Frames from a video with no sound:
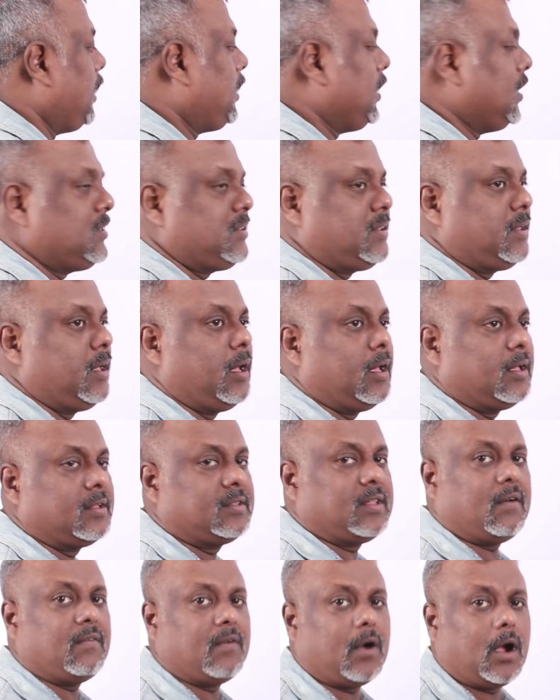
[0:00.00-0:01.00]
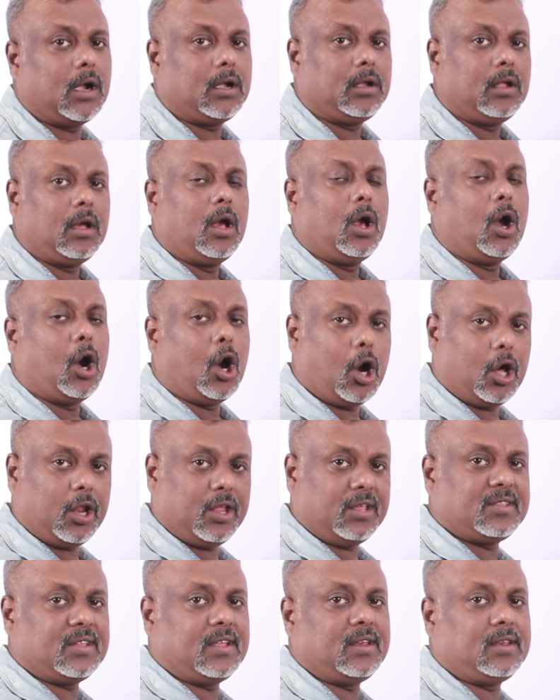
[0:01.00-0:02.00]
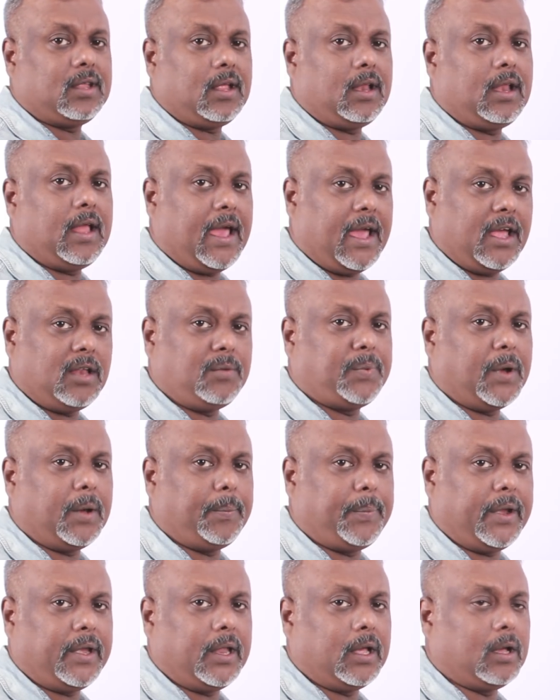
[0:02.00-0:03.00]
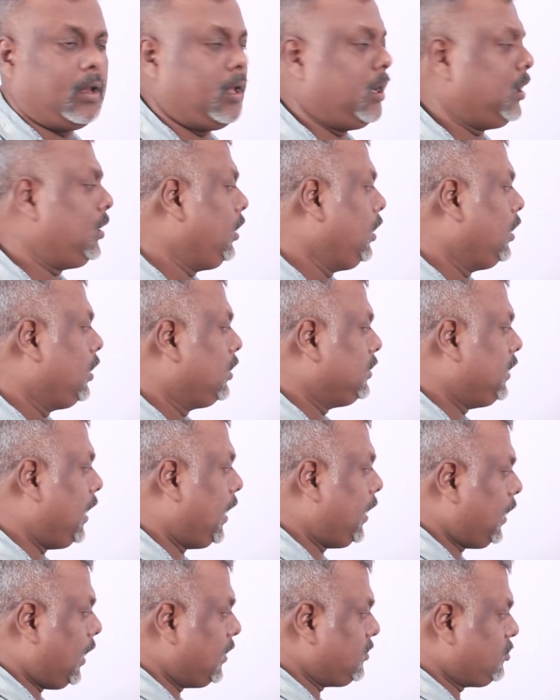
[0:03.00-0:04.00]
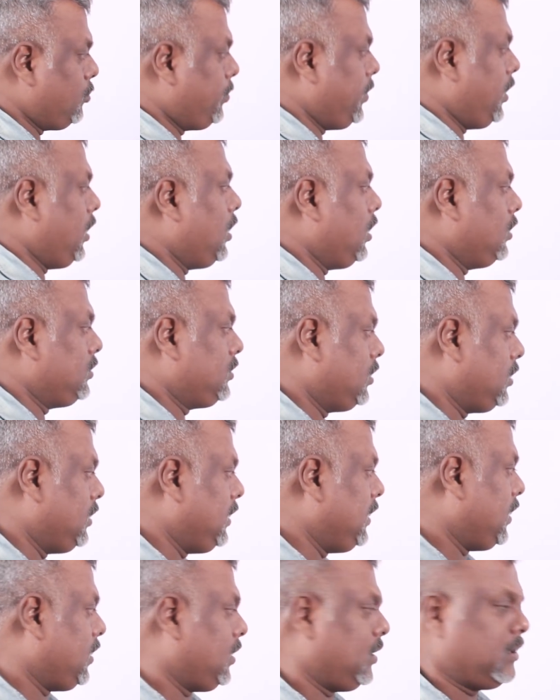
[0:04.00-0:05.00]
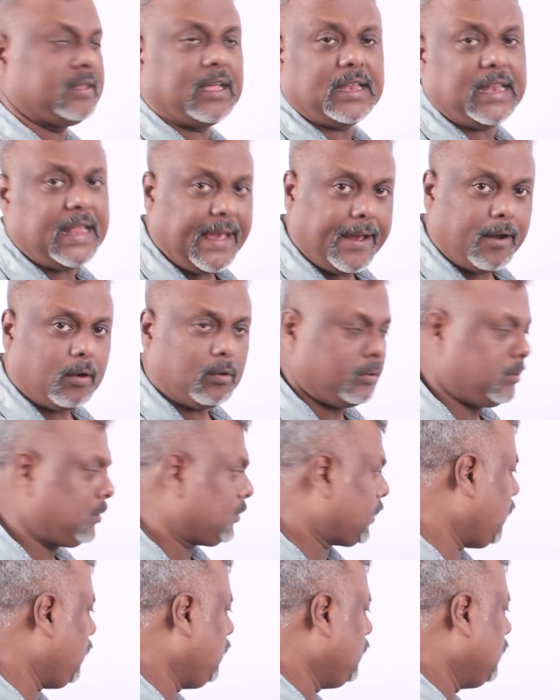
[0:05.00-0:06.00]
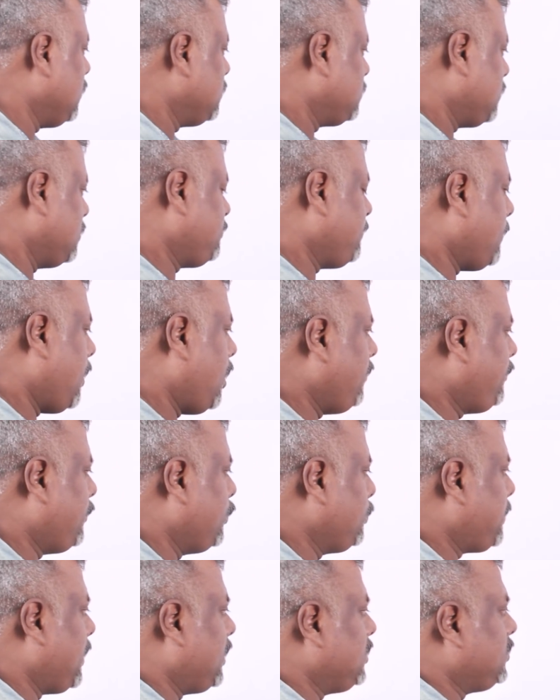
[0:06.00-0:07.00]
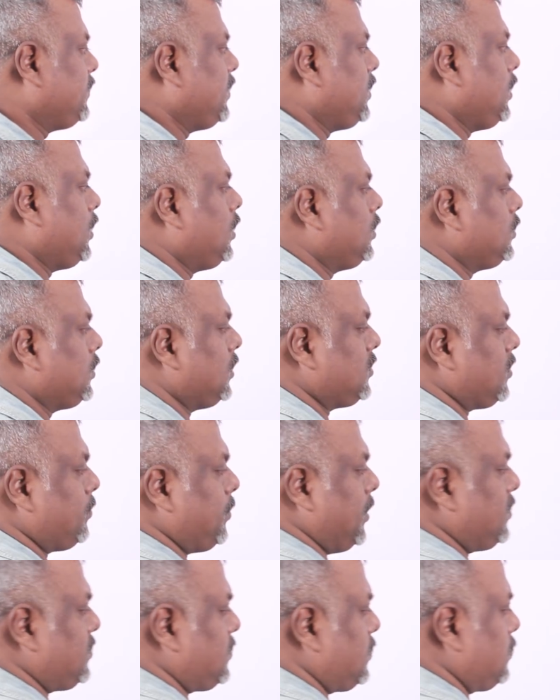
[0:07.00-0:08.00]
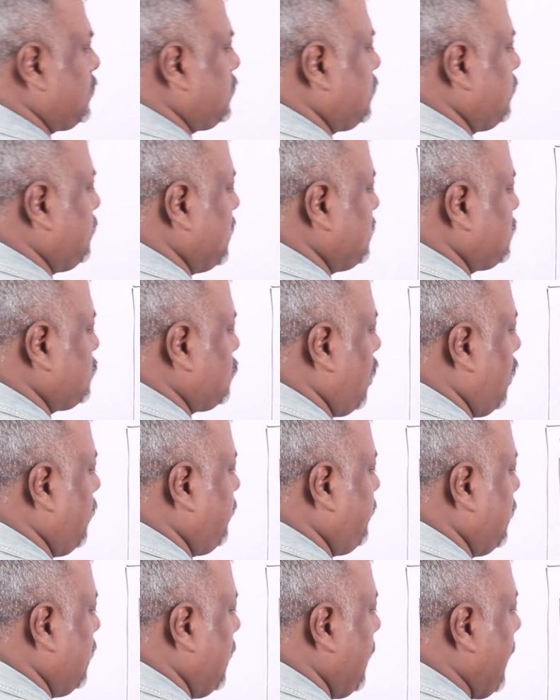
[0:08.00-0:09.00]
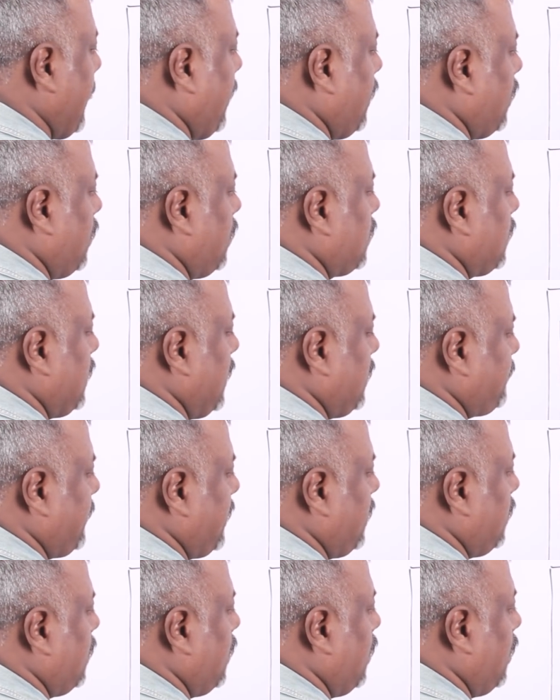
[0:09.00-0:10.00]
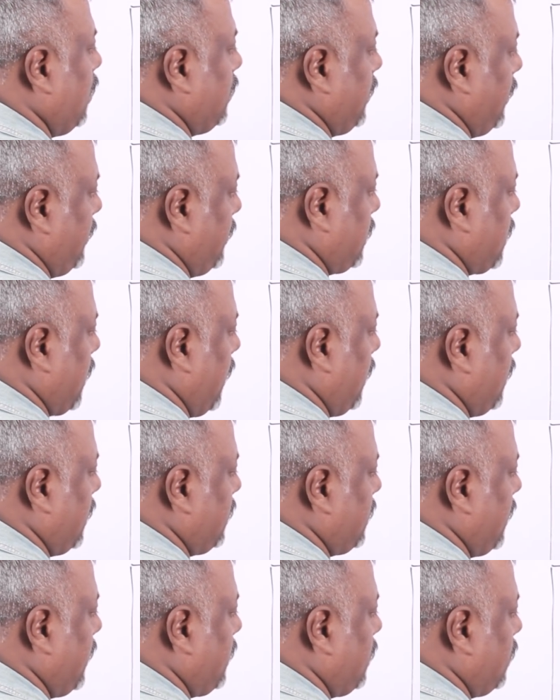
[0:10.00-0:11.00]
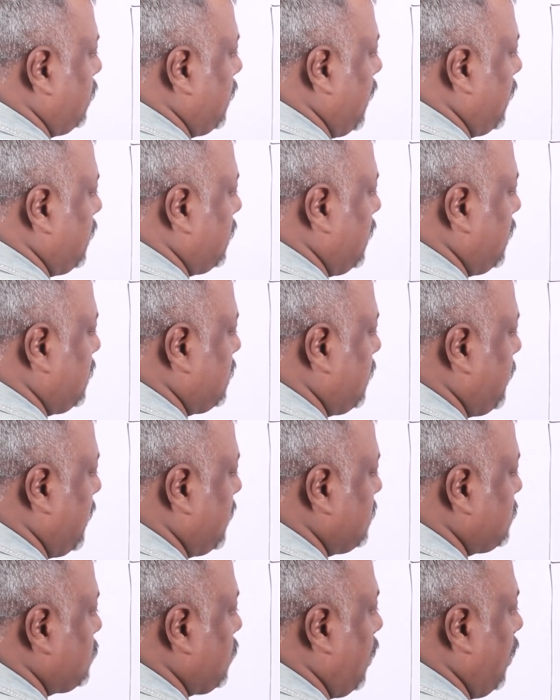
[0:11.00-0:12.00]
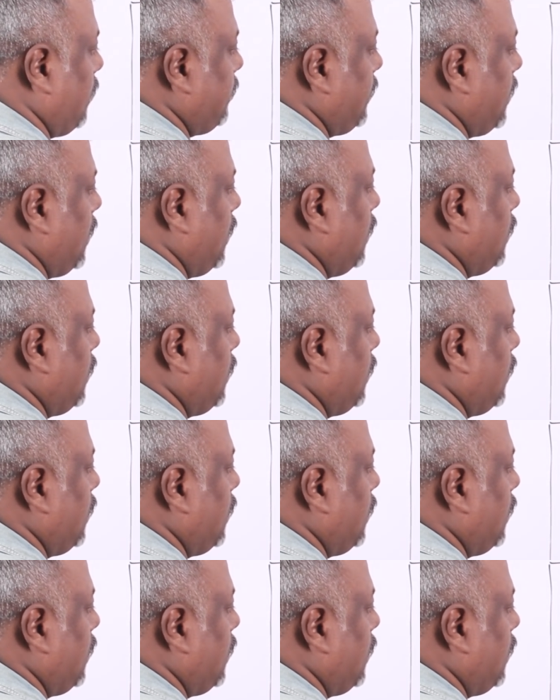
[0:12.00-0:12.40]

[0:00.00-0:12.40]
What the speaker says: it is somewhat horizontal and perpendicular. That has to be the layout. Okay, so small footpath over here. There's a bus stop. Okay, let me indicate and write down that it's a bus stop.